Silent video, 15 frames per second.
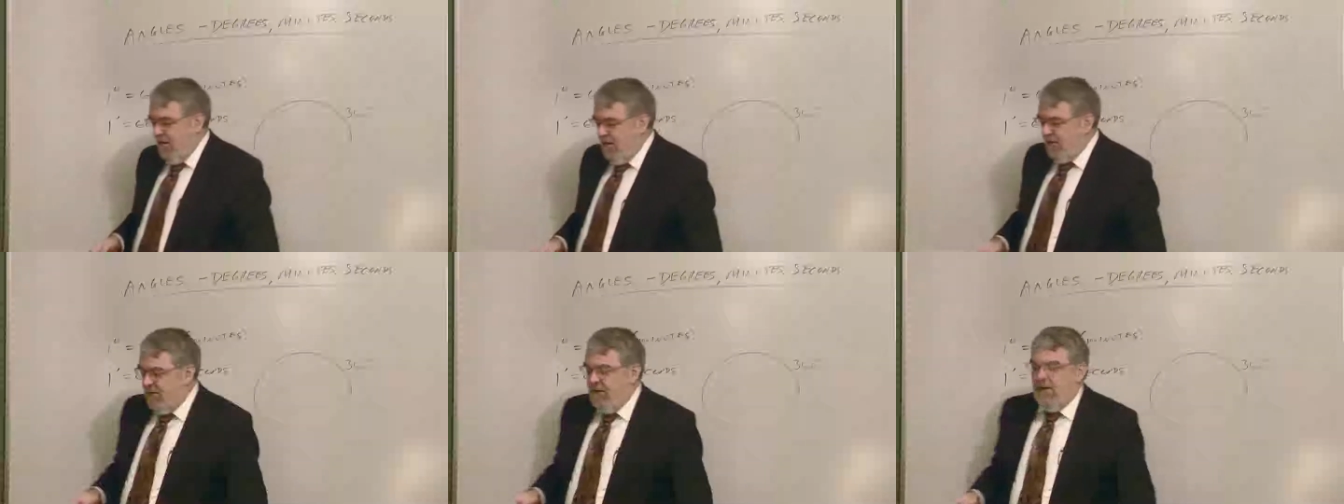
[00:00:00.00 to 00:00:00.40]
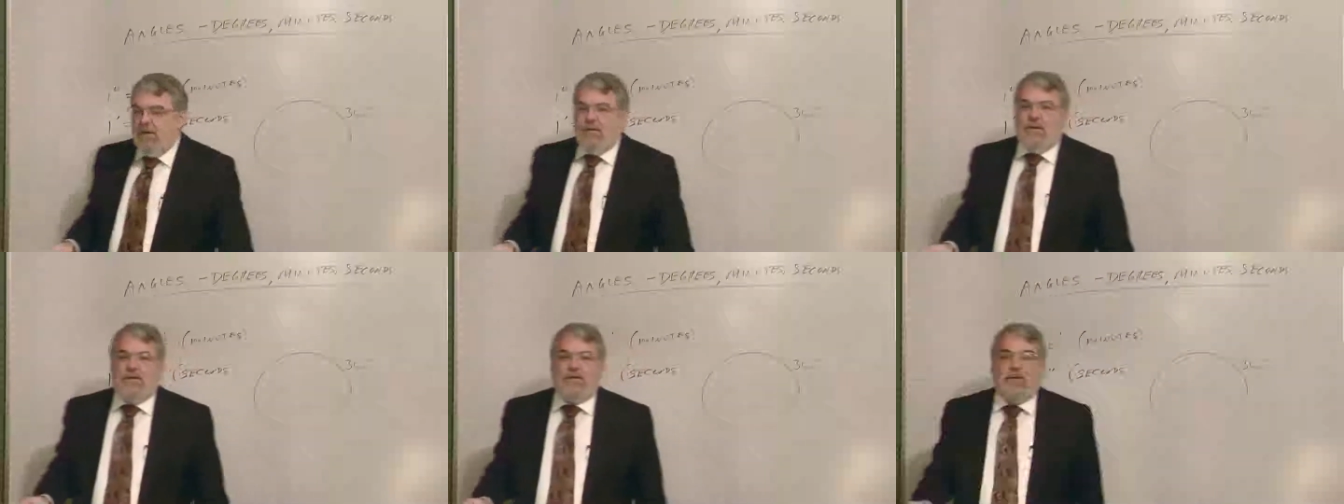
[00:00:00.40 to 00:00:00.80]
I'll tell you a
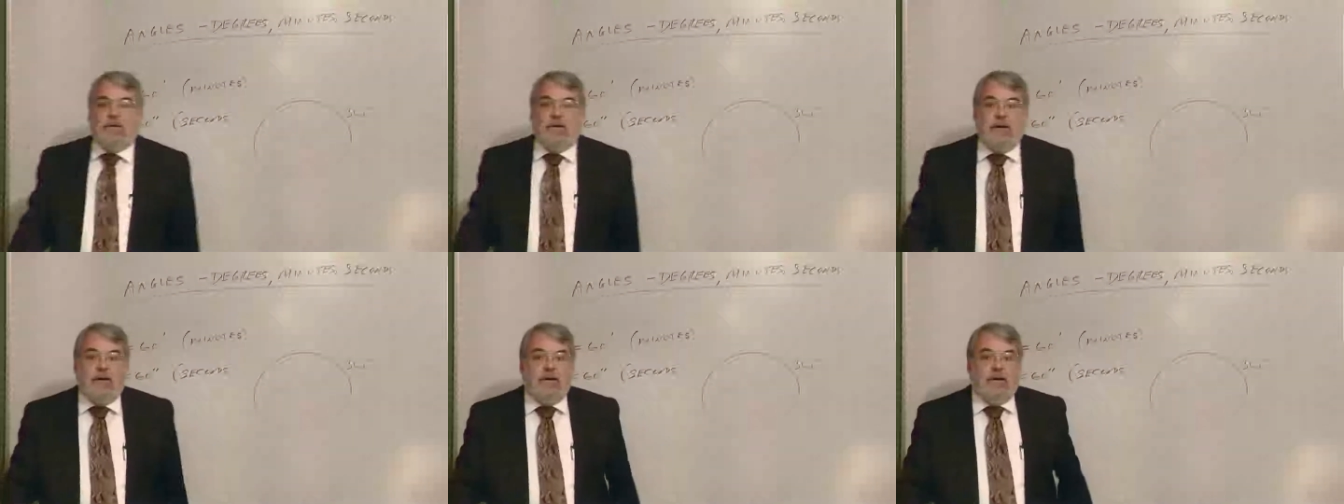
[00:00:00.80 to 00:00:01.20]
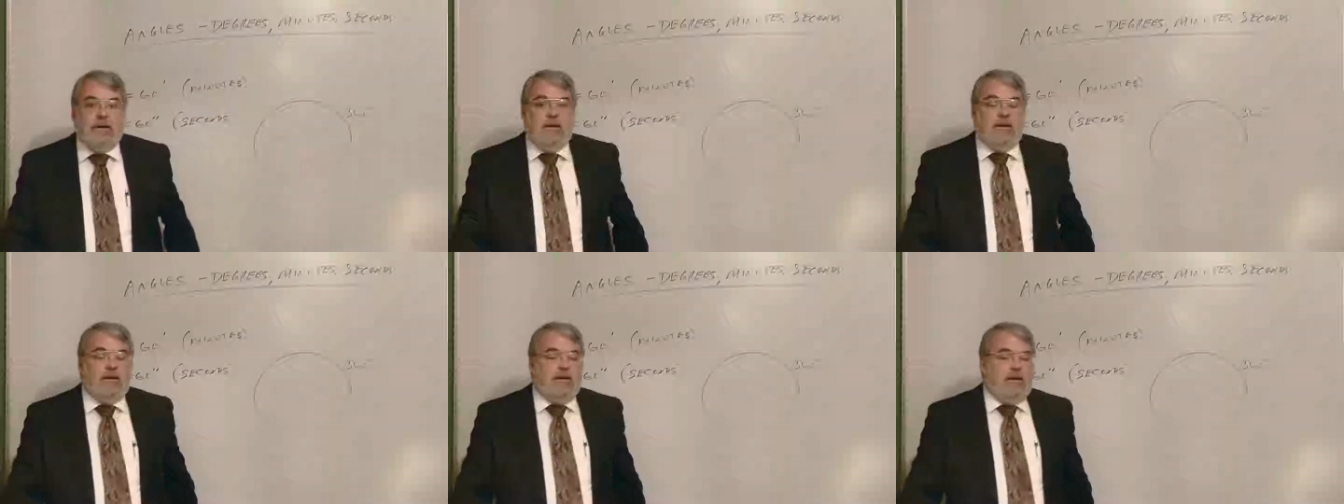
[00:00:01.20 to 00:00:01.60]
quick story.
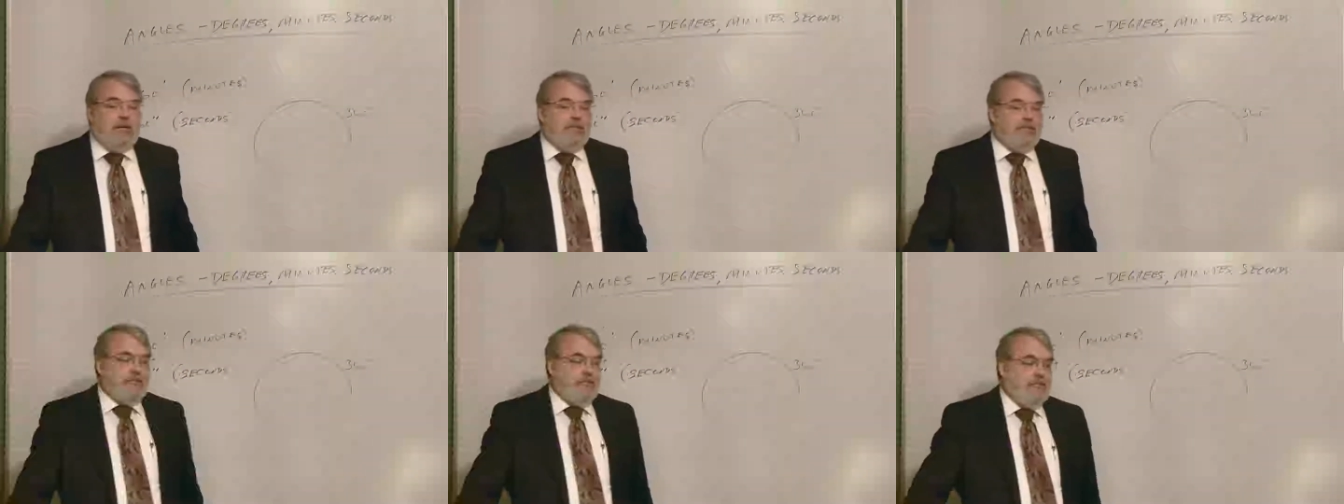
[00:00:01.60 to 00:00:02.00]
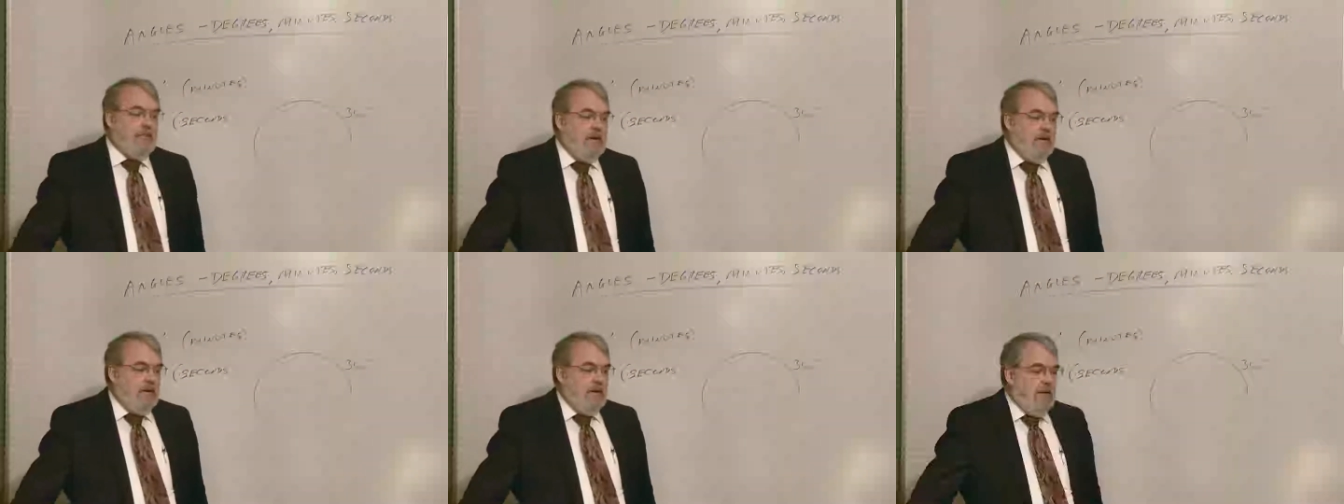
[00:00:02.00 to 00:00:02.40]
In
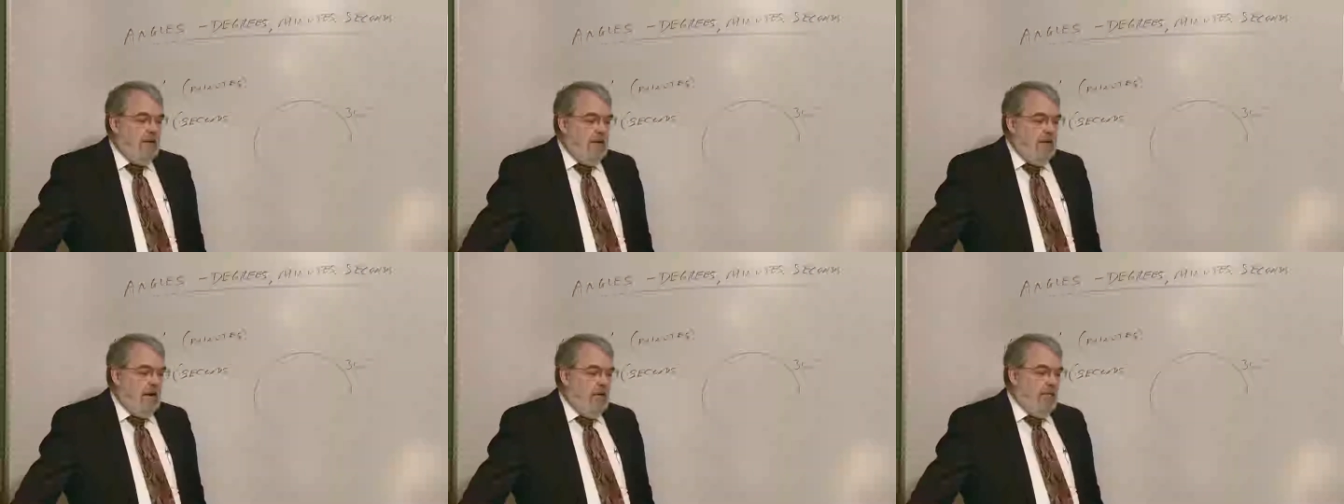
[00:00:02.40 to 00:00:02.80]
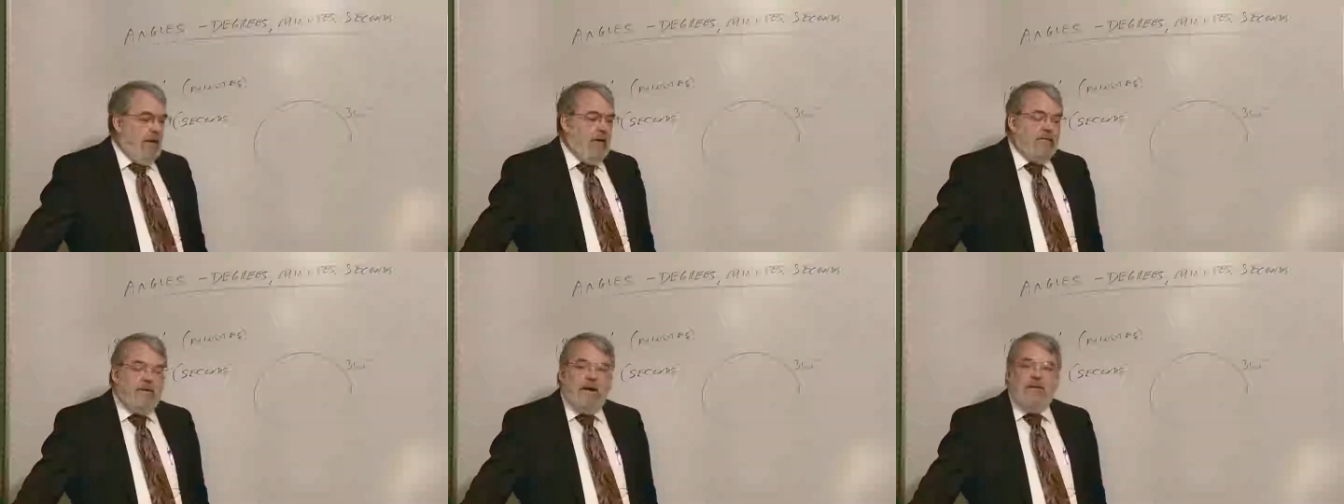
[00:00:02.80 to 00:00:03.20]

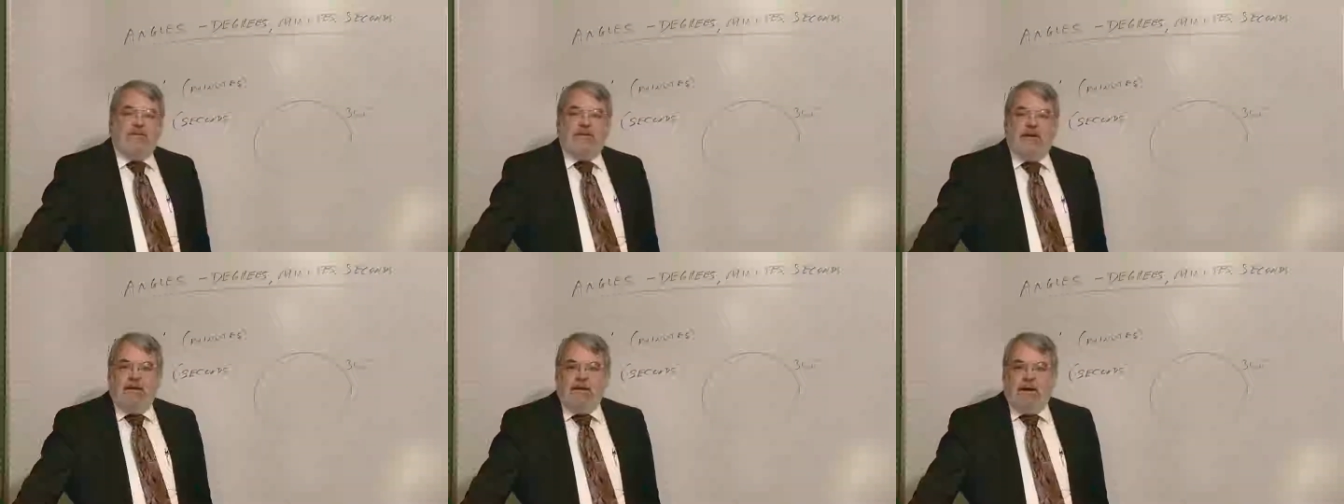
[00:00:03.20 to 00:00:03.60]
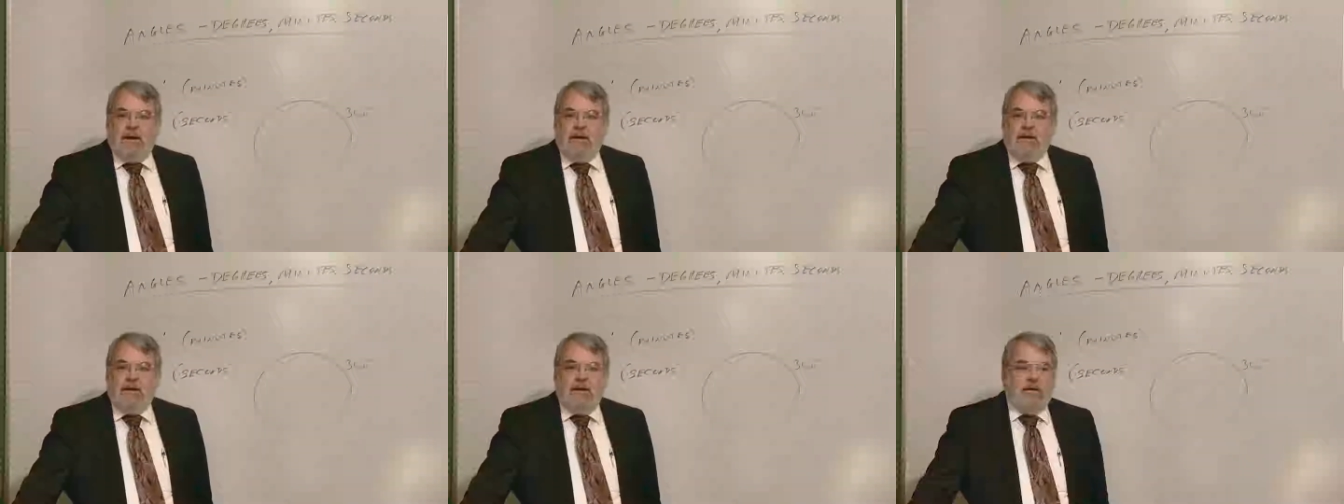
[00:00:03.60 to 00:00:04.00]
around
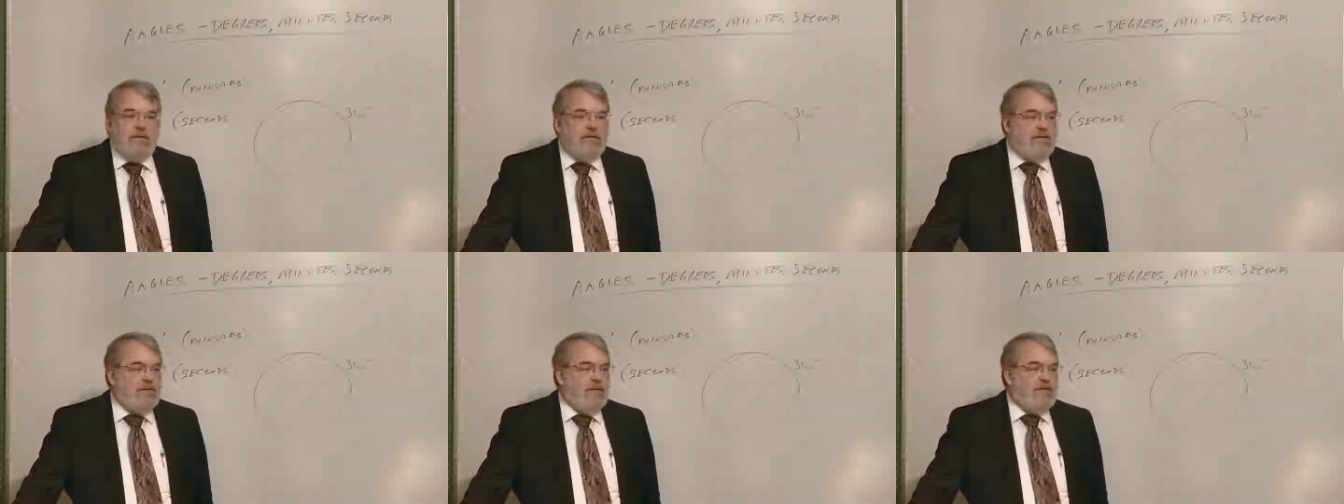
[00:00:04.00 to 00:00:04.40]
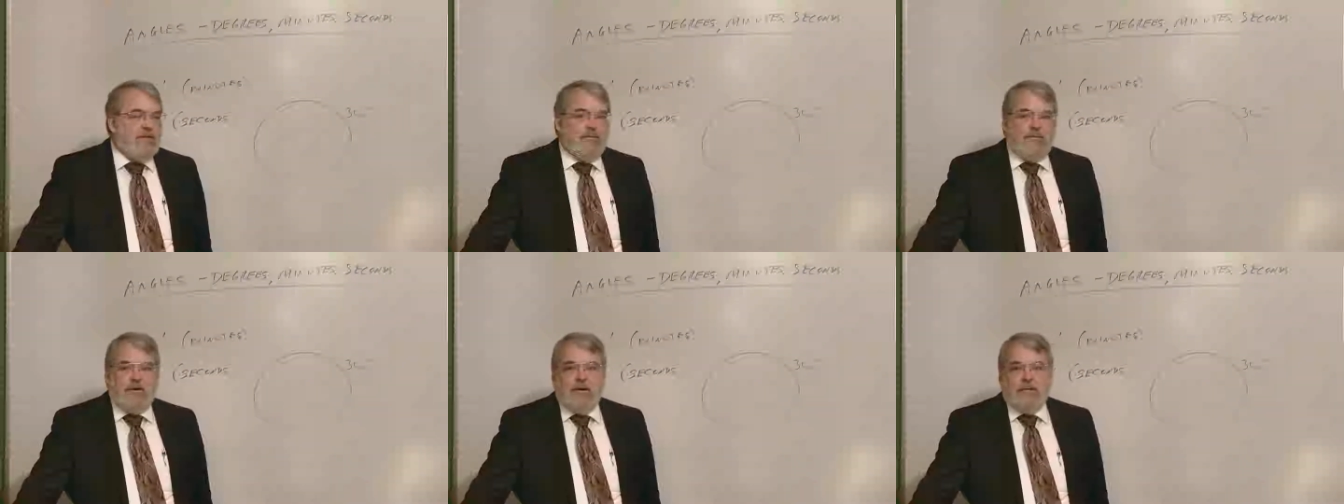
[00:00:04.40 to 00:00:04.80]
1990, I received
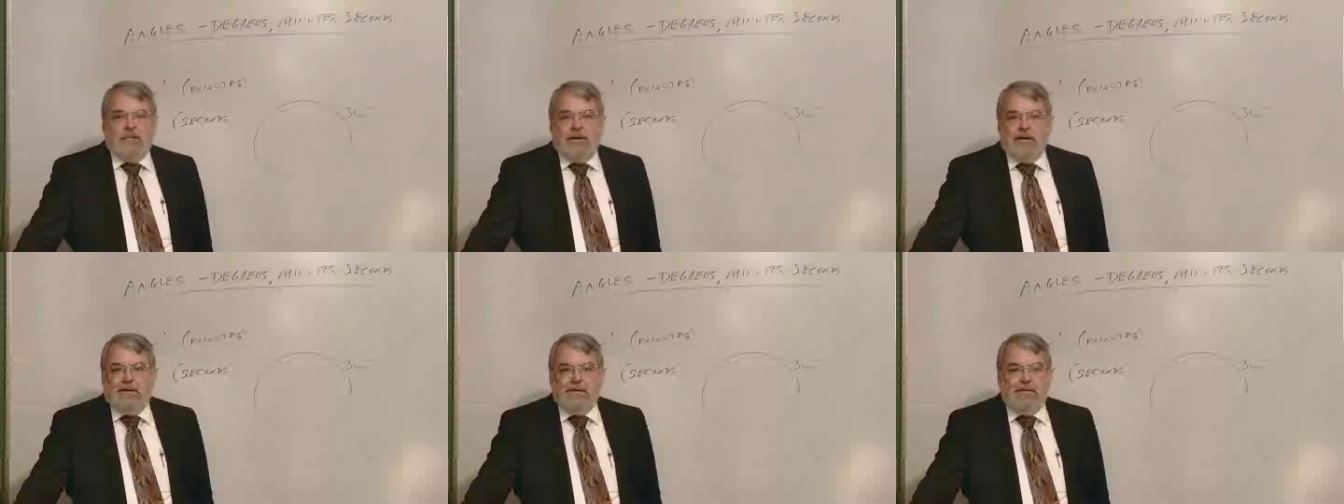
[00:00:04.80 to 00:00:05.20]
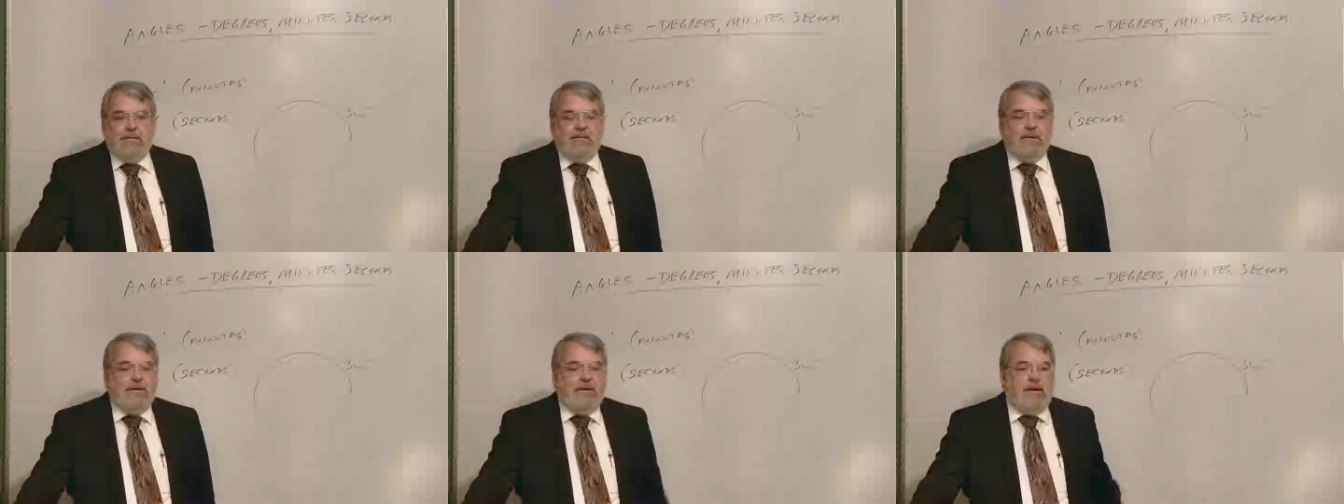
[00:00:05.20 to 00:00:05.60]
some junk
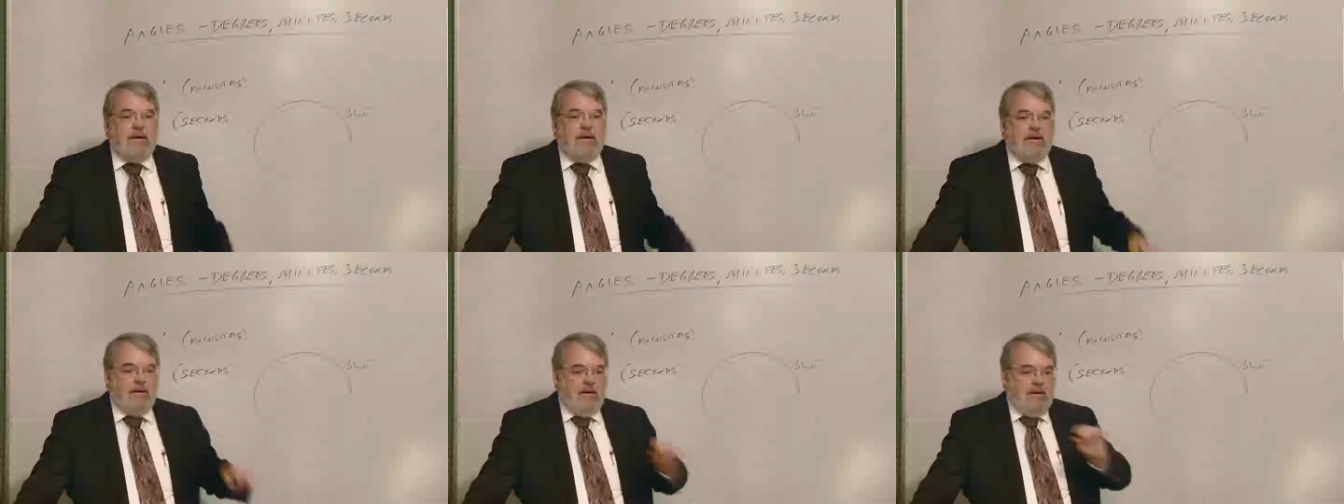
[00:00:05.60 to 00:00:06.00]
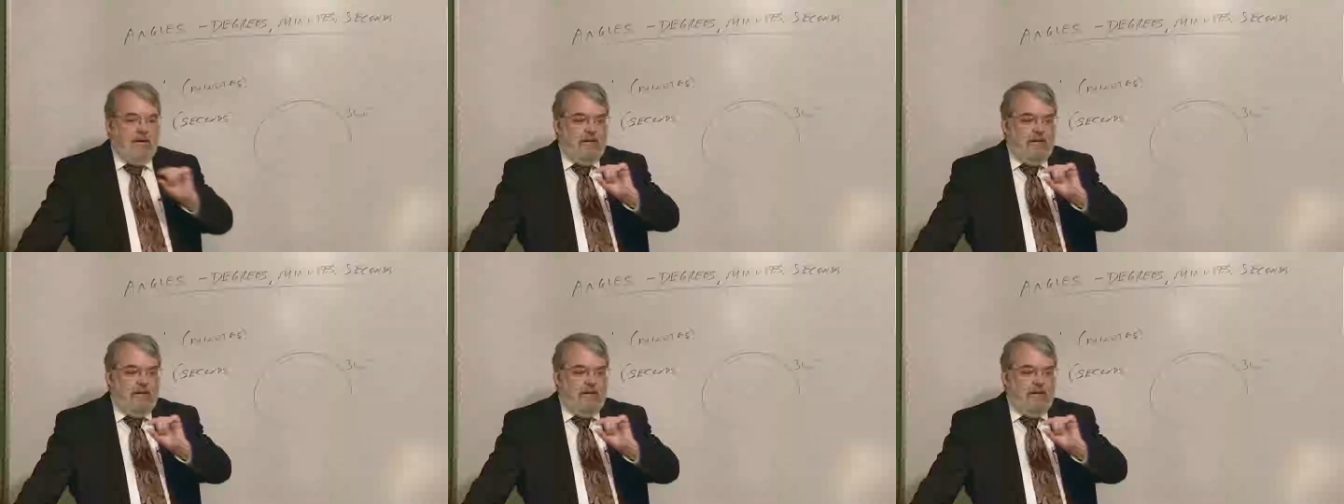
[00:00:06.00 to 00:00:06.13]
mail with a